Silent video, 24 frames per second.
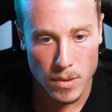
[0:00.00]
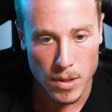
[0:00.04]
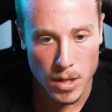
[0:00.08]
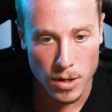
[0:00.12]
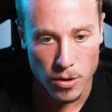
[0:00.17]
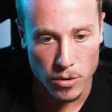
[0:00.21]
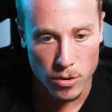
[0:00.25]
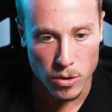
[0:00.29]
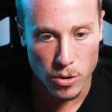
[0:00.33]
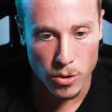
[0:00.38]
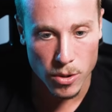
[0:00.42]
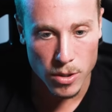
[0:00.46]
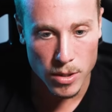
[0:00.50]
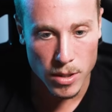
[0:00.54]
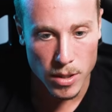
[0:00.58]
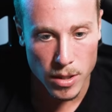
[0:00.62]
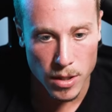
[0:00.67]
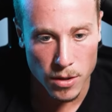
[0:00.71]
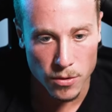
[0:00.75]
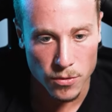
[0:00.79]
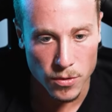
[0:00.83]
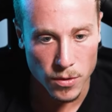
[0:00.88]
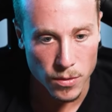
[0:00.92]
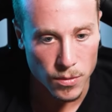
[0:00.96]
inner lower,
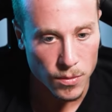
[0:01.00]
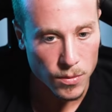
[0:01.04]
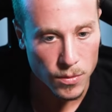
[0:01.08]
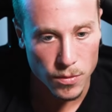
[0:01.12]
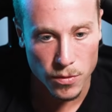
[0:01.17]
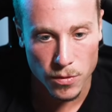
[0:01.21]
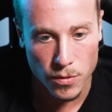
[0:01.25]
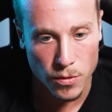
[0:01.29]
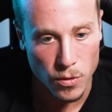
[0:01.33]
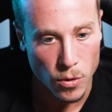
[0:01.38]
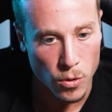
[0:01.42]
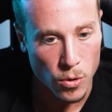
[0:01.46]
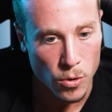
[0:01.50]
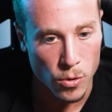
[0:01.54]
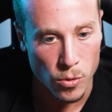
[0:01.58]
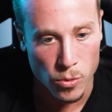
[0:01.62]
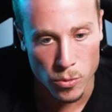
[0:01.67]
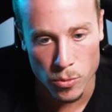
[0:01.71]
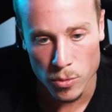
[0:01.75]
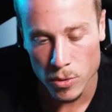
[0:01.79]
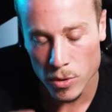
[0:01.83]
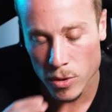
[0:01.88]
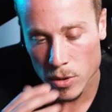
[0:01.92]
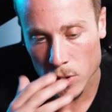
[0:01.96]
it's just
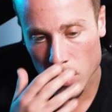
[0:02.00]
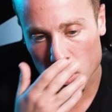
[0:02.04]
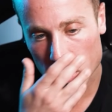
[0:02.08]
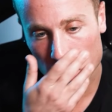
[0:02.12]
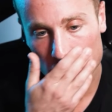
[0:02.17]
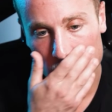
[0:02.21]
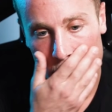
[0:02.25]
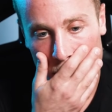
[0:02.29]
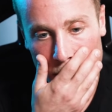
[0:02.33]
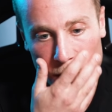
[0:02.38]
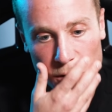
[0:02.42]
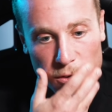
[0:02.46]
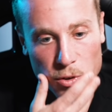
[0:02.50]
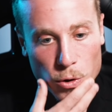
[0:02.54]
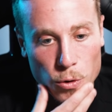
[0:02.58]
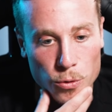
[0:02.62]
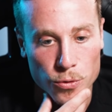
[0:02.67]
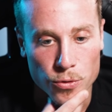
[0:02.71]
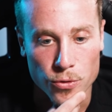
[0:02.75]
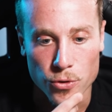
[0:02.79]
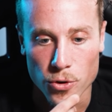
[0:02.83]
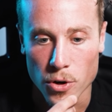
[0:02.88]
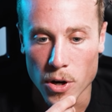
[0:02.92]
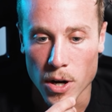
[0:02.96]
so
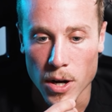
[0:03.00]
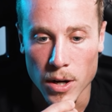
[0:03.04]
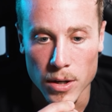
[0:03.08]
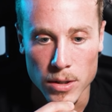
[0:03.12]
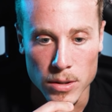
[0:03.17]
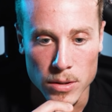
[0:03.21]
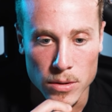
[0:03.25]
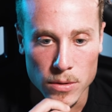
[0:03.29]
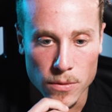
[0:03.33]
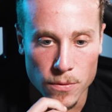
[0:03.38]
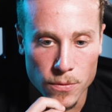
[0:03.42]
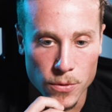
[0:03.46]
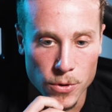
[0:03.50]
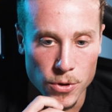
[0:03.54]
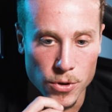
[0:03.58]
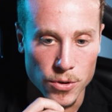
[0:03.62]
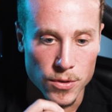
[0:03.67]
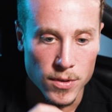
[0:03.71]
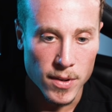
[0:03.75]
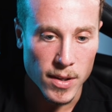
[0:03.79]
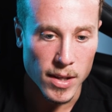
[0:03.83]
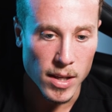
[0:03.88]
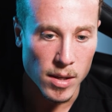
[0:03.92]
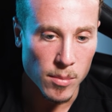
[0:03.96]
strong for your
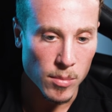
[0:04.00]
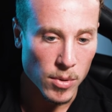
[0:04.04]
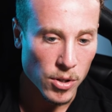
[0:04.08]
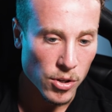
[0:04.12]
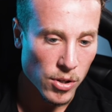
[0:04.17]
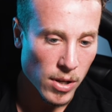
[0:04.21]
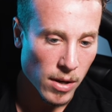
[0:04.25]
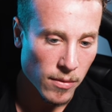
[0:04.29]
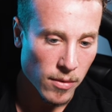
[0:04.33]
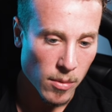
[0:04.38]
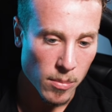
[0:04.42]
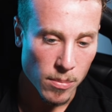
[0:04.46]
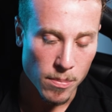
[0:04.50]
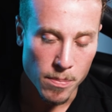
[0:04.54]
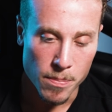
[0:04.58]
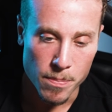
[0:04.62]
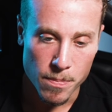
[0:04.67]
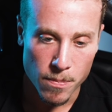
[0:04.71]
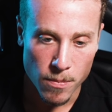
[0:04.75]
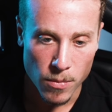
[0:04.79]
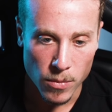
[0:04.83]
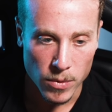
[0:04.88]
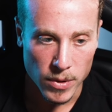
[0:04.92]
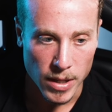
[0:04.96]
team, and you have a
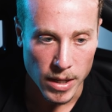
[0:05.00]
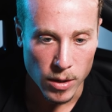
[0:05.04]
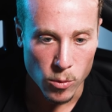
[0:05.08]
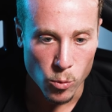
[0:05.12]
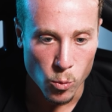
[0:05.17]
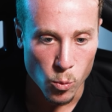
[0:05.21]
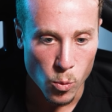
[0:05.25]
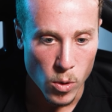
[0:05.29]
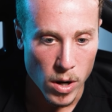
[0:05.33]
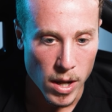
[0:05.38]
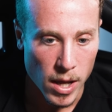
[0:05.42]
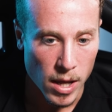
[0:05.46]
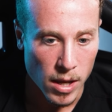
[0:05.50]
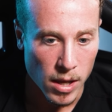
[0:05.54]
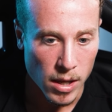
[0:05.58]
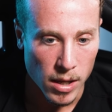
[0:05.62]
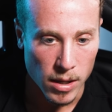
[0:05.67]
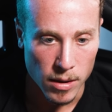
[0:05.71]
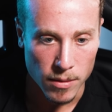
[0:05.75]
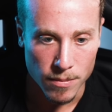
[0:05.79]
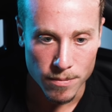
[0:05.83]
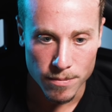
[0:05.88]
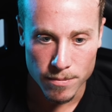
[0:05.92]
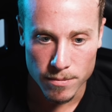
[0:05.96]
like
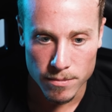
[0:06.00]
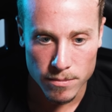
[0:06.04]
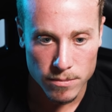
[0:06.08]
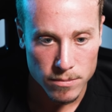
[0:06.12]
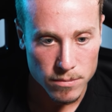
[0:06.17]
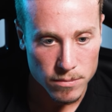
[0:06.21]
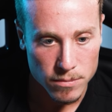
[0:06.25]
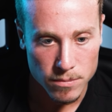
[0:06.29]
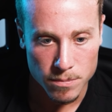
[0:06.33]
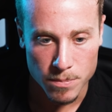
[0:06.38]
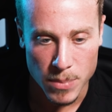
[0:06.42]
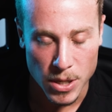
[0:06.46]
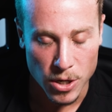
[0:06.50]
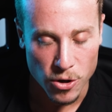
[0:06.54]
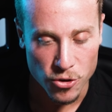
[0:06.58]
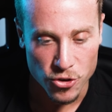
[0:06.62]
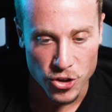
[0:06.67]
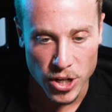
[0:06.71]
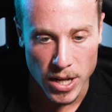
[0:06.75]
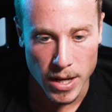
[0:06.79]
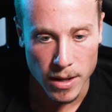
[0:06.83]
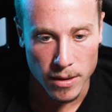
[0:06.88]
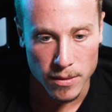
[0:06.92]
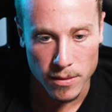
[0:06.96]
way better
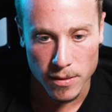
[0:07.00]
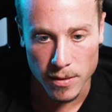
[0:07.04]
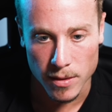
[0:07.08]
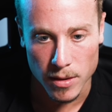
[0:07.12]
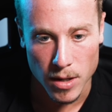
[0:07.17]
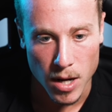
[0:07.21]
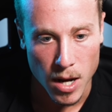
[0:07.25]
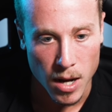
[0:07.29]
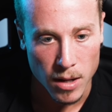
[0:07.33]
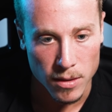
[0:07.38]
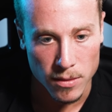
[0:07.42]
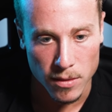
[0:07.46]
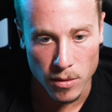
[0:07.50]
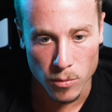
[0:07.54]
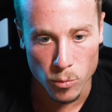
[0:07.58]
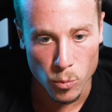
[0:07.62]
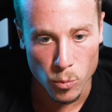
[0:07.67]
chance and odds